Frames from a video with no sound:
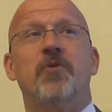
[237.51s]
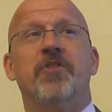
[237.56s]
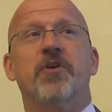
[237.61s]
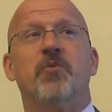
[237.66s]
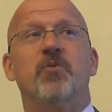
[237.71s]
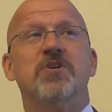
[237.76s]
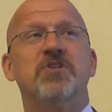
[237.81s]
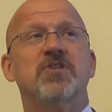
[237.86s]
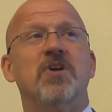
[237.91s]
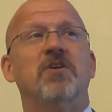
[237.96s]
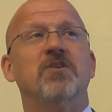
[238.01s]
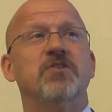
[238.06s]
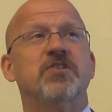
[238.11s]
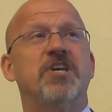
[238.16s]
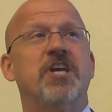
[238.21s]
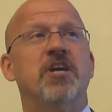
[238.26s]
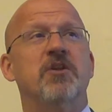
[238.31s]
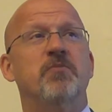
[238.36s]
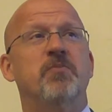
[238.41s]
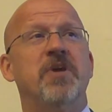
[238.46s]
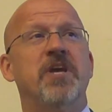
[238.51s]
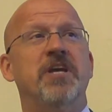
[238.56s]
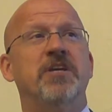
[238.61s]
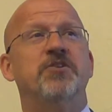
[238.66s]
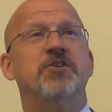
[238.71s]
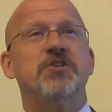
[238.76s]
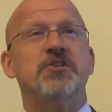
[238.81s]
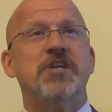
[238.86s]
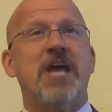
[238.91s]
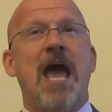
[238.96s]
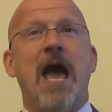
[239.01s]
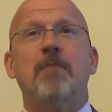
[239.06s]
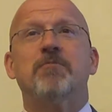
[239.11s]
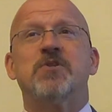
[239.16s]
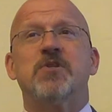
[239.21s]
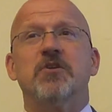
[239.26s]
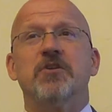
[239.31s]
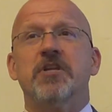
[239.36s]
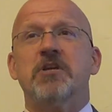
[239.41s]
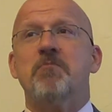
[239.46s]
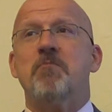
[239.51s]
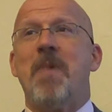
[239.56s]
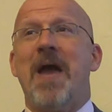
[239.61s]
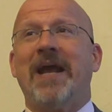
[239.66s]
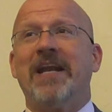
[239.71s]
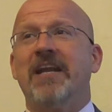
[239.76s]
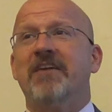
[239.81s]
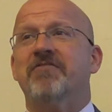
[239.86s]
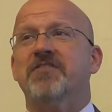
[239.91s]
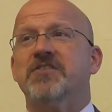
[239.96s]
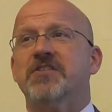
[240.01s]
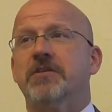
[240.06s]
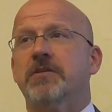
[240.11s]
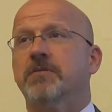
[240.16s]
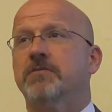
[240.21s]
the results can be just absolutely magnificent.